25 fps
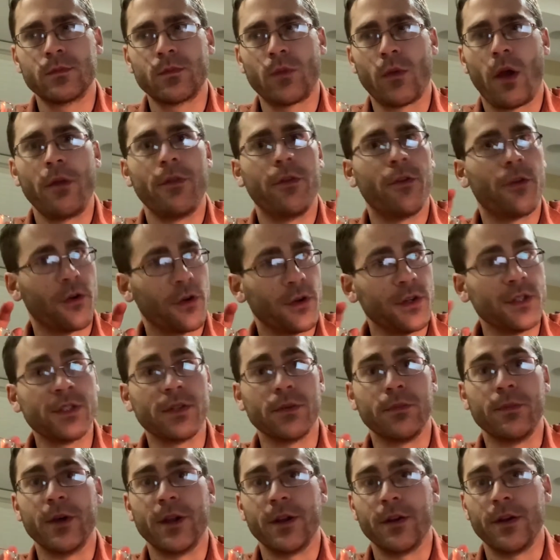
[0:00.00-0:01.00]
there is a
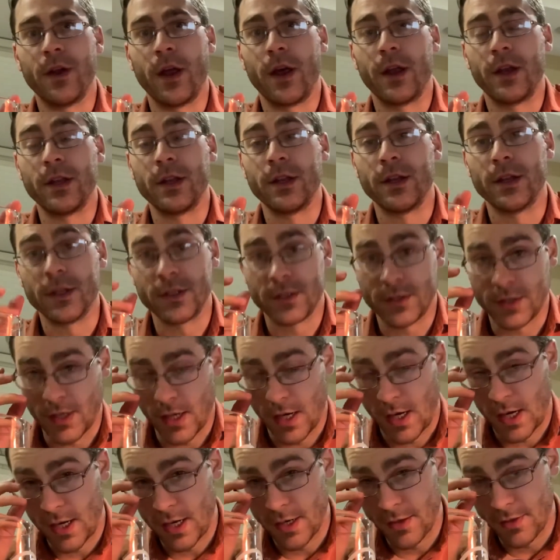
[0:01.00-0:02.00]
bit of nuttiness
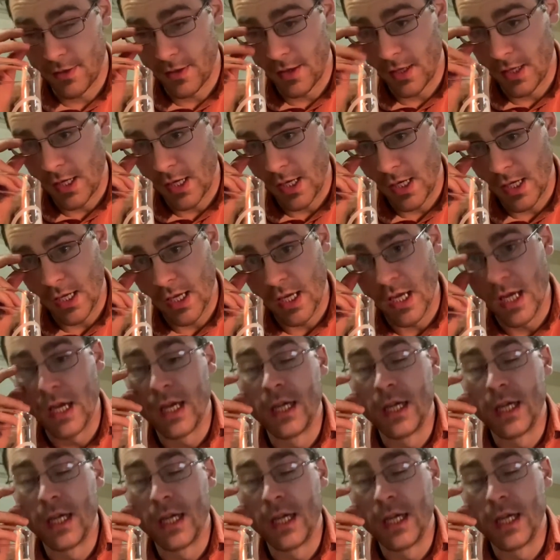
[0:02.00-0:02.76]
on the